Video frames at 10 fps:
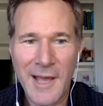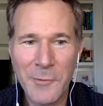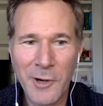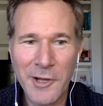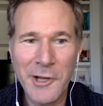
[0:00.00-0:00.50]
I'd
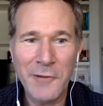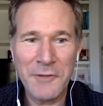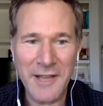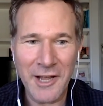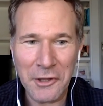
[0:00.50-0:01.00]
want to know if
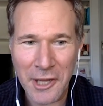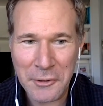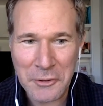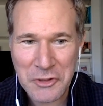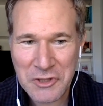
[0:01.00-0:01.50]
he held on
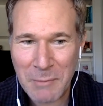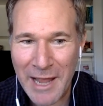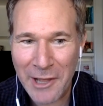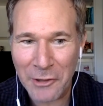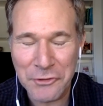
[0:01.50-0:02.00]
to his
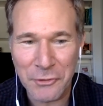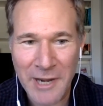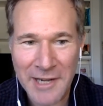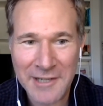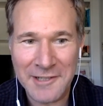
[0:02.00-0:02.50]
Smile
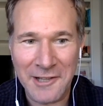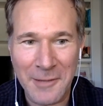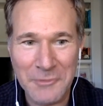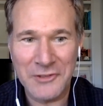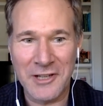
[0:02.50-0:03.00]
Direct
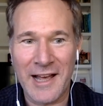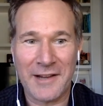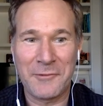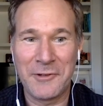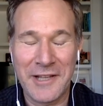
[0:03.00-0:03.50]
Club
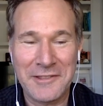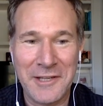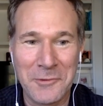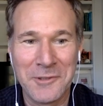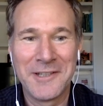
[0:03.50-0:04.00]
stock when that
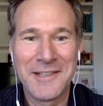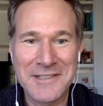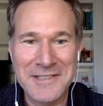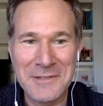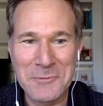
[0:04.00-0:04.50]
thing,
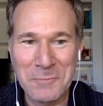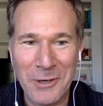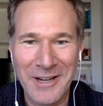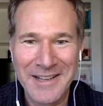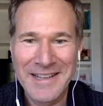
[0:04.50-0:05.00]
because he was
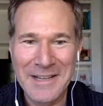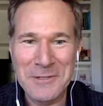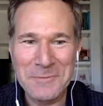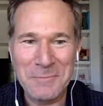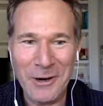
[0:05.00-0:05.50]
part, he
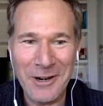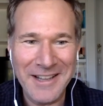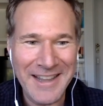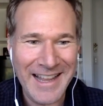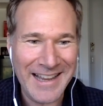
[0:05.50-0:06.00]
was part
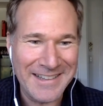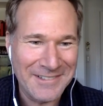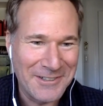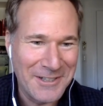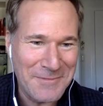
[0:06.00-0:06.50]
of that
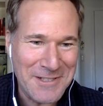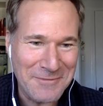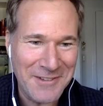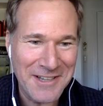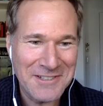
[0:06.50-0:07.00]
group as a
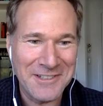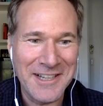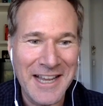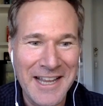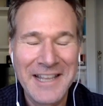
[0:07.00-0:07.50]
venture
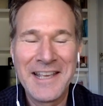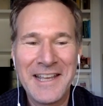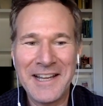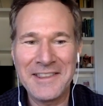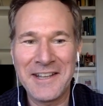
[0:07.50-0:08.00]
guy,
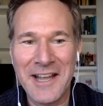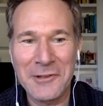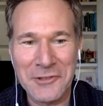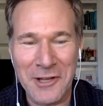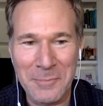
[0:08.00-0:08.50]
and then now
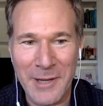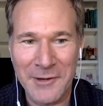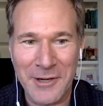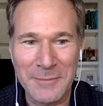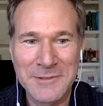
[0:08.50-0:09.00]
it's gone
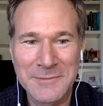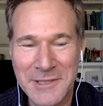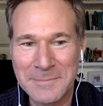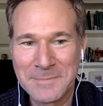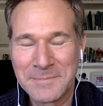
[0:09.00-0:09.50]
bankrupt. So,